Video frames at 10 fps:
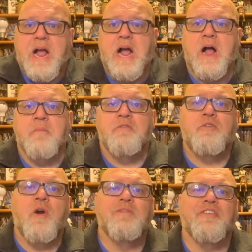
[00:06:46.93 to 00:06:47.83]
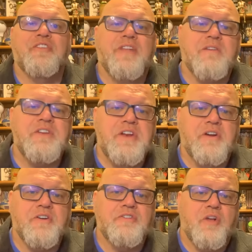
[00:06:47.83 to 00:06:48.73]
Um, for over seven
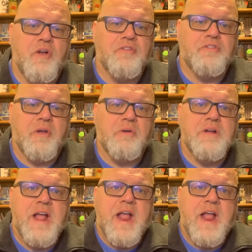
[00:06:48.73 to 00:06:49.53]
years, also,